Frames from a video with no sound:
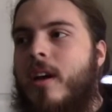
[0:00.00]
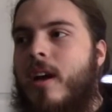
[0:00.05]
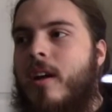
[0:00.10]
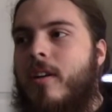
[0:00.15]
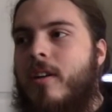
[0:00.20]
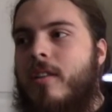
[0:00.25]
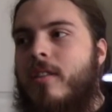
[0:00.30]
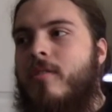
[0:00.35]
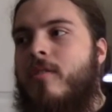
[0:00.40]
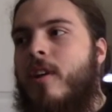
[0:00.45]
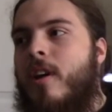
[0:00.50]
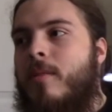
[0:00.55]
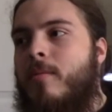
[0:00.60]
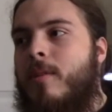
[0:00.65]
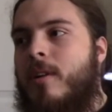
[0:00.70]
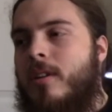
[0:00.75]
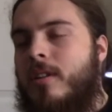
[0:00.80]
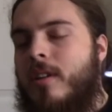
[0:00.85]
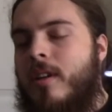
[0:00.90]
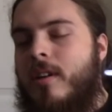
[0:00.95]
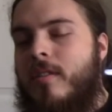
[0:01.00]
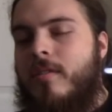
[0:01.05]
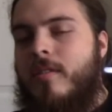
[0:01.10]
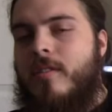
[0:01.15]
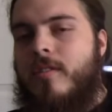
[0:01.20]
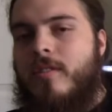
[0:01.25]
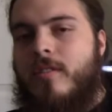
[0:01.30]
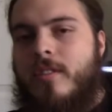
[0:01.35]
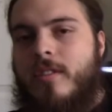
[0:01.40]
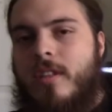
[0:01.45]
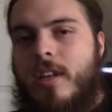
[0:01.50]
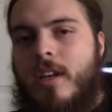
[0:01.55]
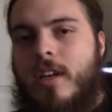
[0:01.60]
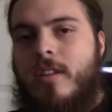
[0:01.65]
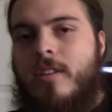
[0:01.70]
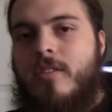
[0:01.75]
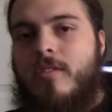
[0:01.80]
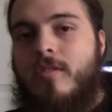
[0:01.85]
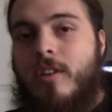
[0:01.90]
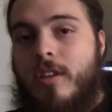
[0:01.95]
I like the job well enough, it's just that
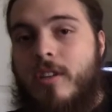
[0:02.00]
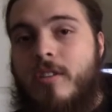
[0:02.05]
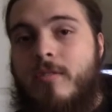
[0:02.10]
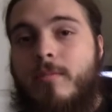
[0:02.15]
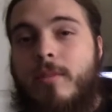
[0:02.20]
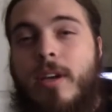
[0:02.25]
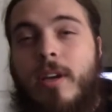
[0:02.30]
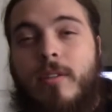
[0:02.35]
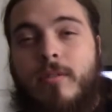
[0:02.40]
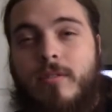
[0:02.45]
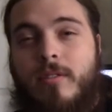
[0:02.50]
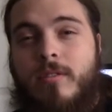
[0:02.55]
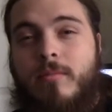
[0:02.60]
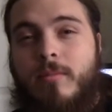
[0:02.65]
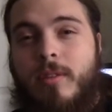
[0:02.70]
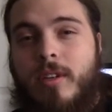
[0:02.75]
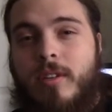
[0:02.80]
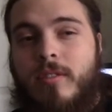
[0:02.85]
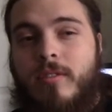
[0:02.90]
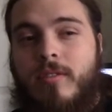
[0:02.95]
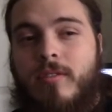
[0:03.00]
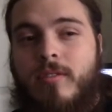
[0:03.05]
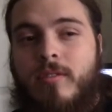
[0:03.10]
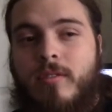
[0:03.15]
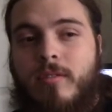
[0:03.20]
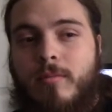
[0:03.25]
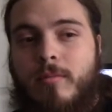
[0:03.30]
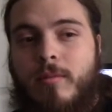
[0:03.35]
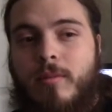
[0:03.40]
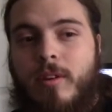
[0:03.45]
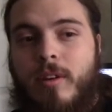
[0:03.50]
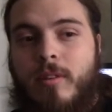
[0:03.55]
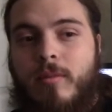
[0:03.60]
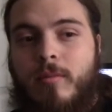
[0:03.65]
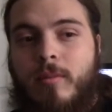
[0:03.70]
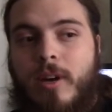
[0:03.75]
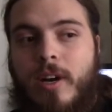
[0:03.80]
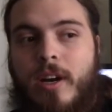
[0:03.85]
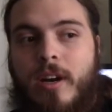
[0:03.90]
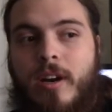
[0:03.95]
it stresses me out too much to the
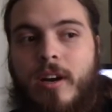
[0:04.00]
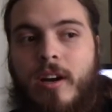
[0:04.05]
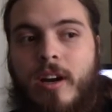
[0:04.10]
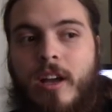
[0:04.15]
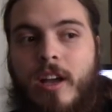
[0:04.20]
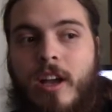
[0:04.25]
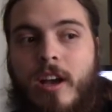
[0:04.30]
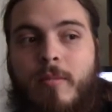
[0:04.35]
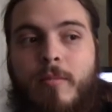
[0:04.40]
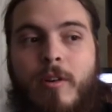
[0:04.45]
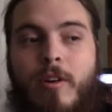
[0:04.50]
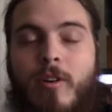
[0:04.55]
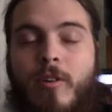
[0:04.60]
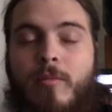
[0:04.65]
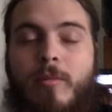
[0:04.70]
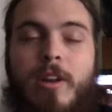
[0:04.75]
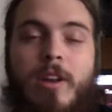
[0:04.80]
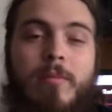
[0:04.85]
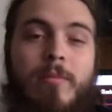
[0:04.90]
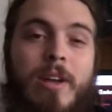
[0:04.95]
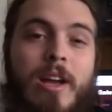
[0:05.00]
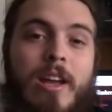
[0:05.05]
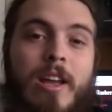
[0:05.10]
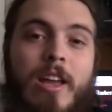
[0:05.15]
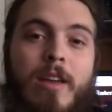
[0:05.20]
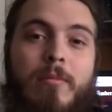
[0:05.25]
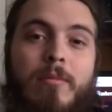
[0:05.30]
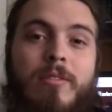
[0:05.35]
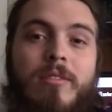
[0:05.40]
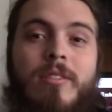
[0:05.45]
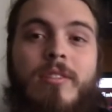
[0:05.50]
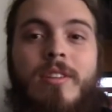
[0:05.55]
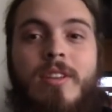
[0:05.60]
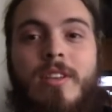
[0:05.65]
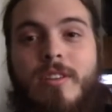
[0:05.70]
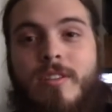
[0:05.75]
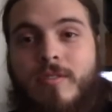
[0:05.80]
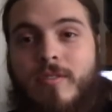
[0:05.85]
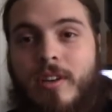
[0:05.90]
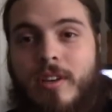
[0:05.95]
point where I come home and I'm not able to
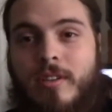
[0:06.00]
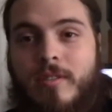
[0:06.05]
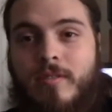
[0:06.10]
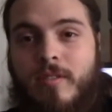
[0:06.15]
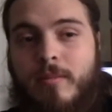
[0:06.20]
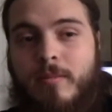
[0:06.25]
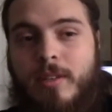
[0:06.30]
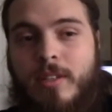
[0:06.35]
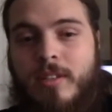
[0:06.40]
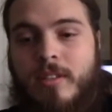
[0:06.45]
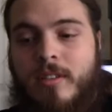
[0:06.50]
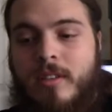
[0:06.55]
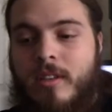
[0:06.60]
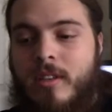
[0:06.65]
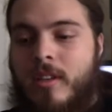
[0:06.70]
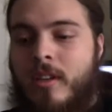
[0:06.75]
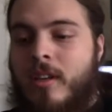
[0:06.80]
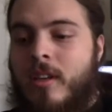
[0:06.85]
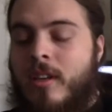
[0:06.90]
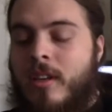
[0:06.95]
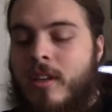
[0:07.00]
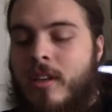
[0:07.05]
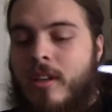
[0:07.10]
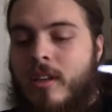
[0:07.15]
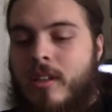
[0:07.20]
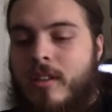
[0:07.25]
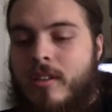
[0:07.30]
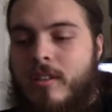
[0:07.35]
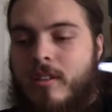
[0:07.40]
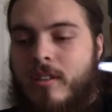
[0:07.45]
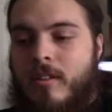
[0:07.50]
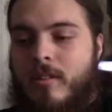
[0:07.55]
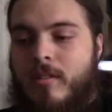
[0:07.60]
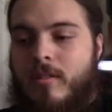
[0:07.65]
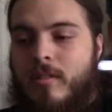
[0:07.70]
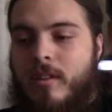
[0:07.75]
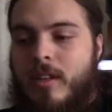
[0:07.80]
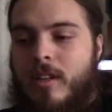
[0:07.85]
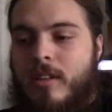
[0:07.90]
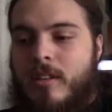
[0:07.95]
de-stress from it.
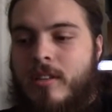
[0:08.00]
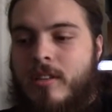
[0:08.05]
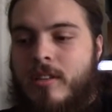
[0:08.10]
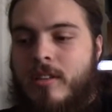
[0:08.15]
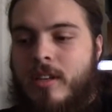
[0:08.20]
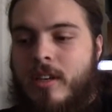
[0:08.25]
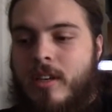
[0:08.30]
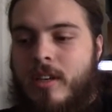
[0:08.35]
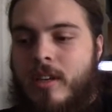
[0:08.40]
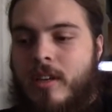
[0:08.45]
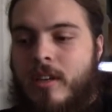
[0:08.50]
So it's